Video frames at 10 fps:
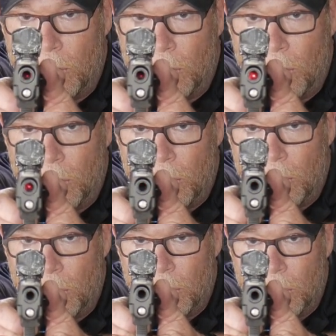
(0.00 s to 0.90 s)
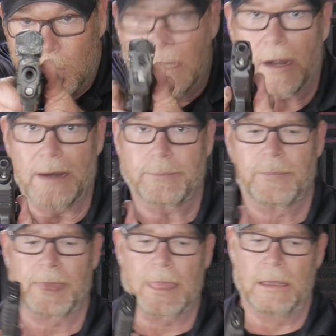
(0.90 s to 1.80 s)
All right.
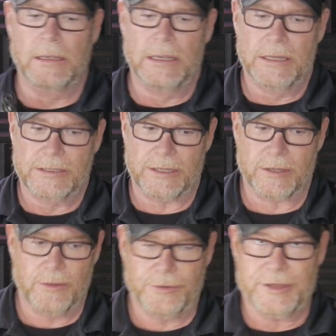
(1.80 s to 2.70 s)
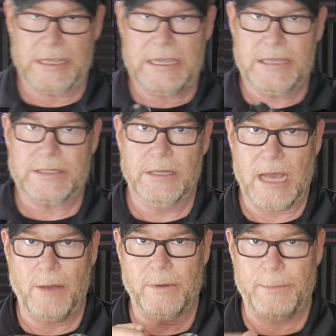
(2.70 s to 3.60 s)
So the cool thing is
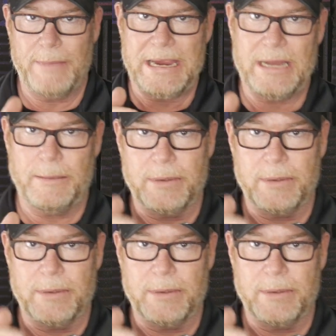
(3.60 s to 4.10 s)
I want to mate up